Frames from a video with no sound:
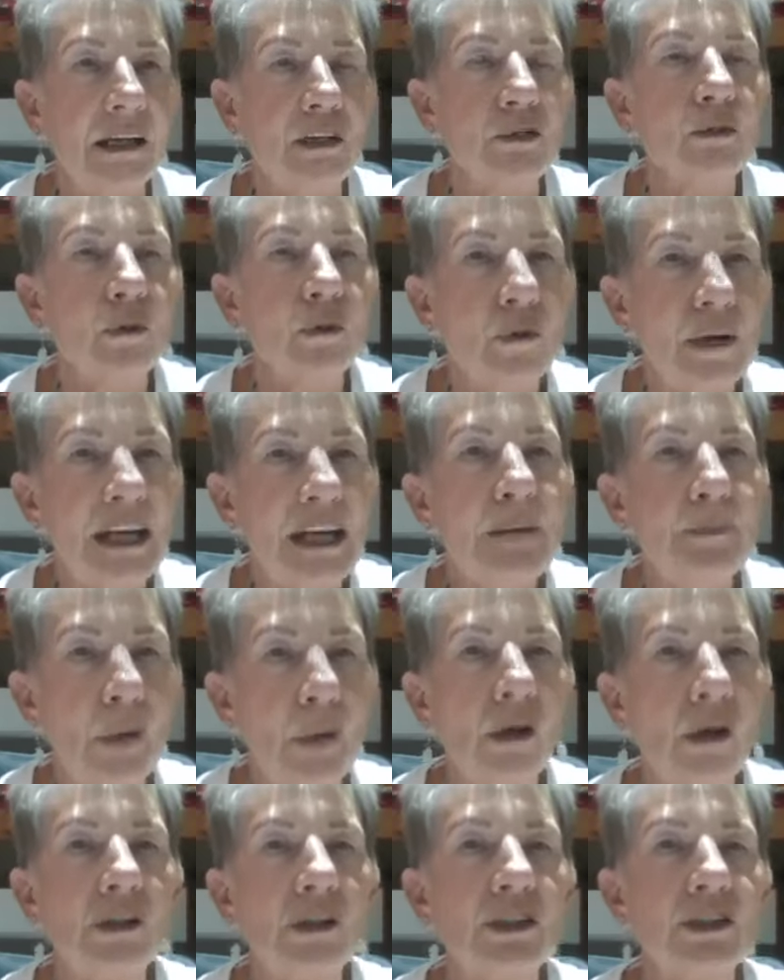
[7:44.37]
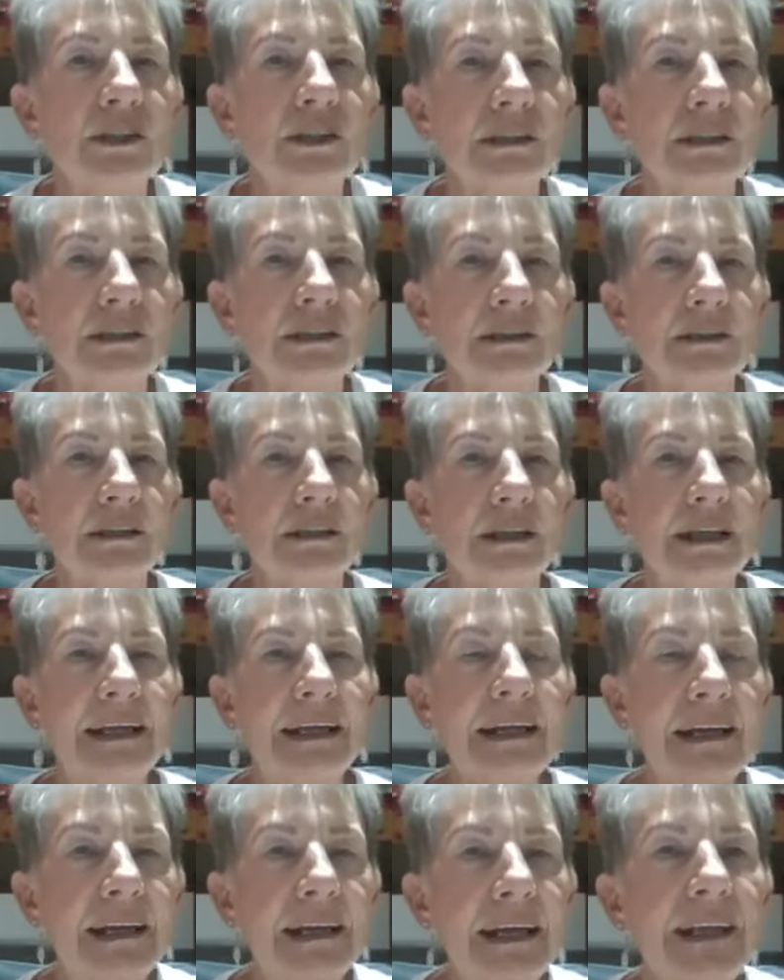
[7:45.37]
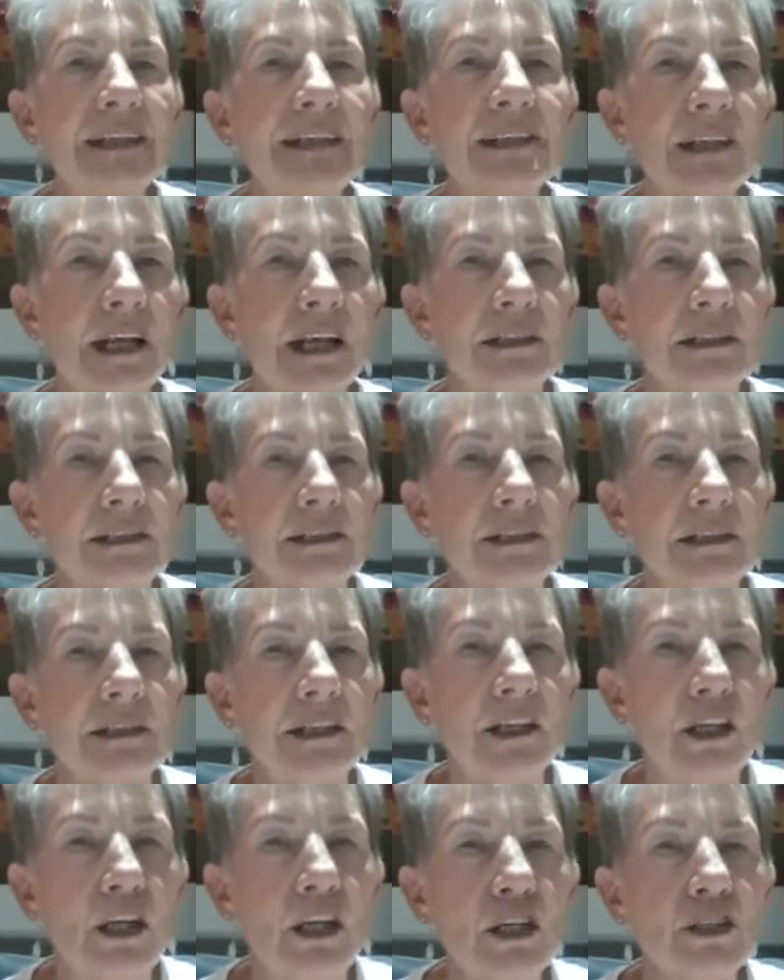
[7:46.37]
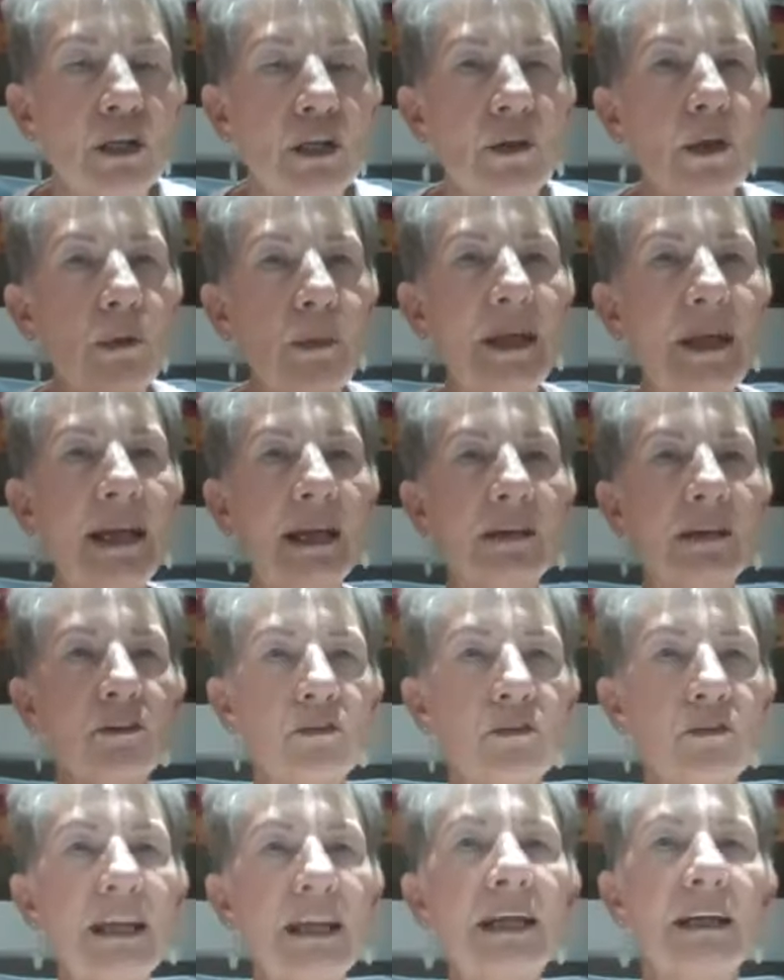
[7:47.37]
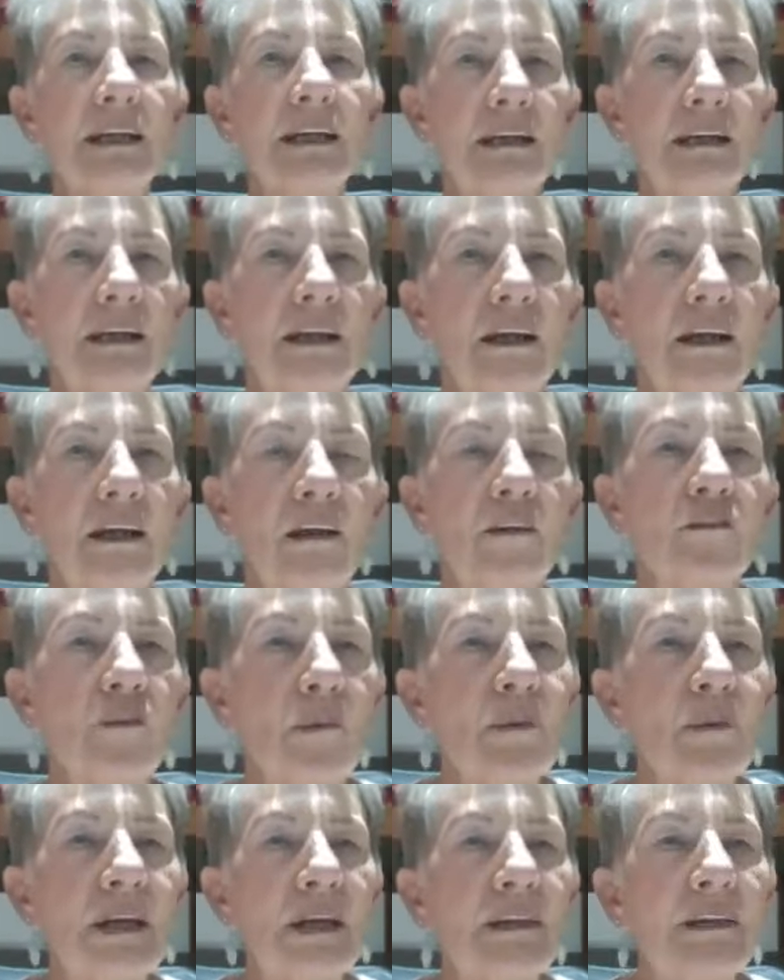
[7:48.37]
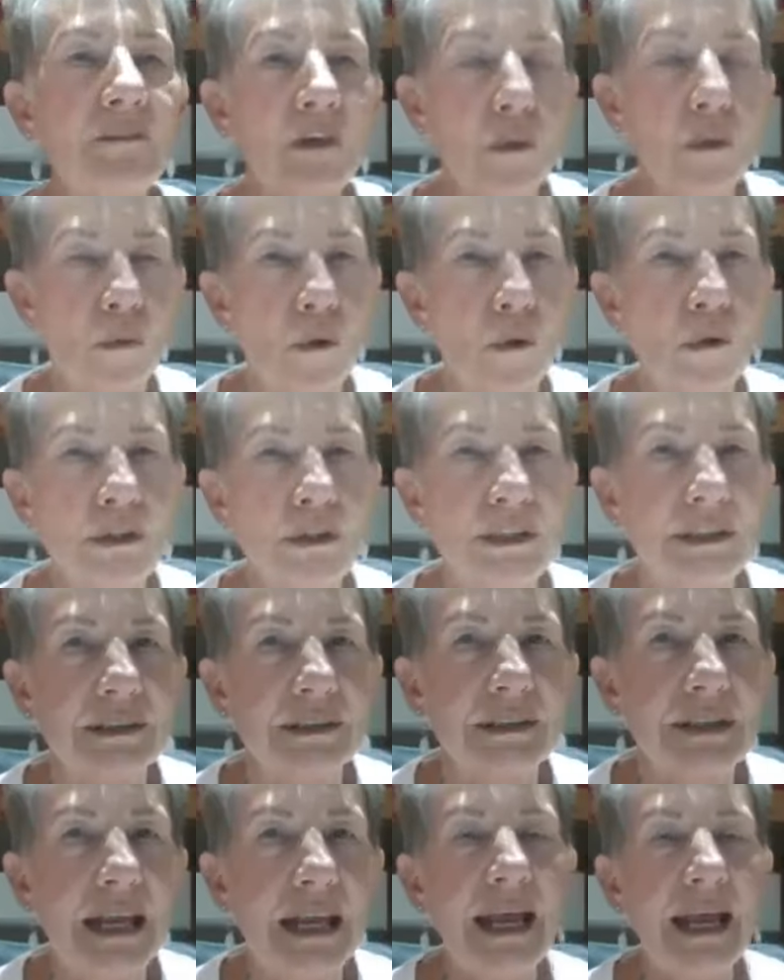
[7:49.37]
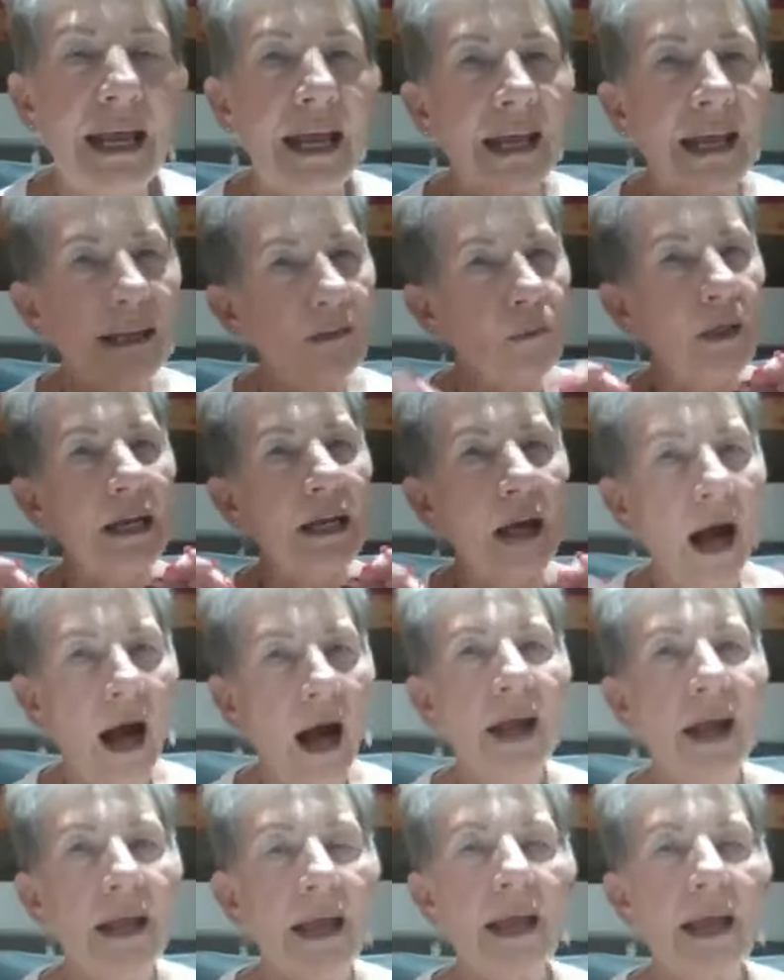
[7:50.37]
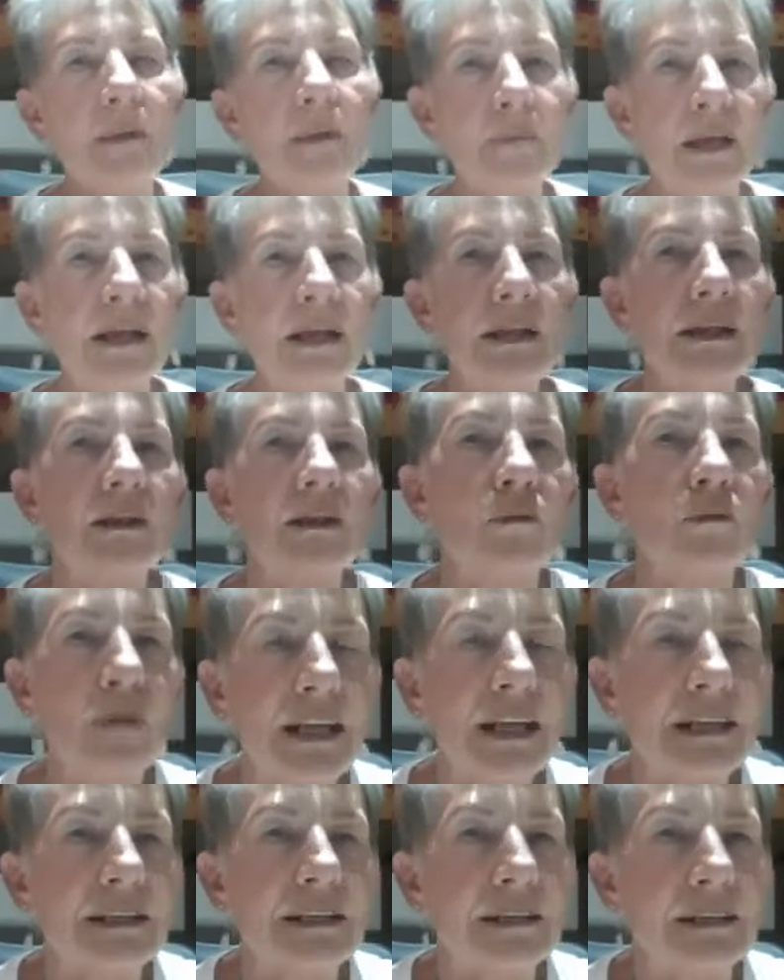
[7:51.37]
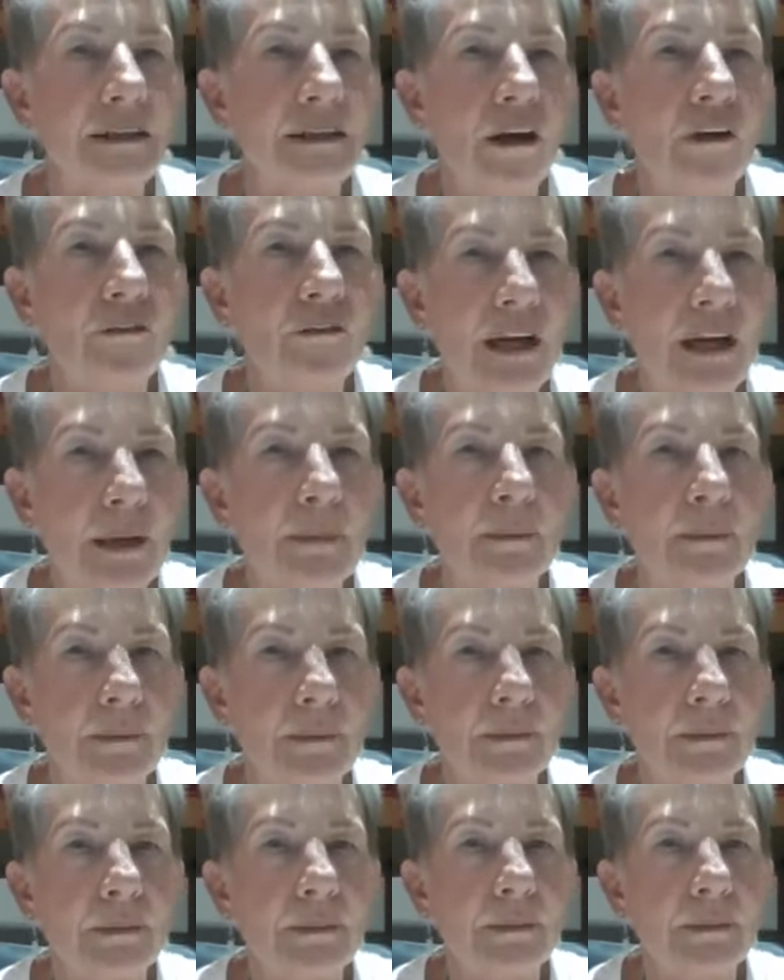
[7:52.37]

to green pastures. He leads us so that we can drink from the living waters. And when I am in the rest of him,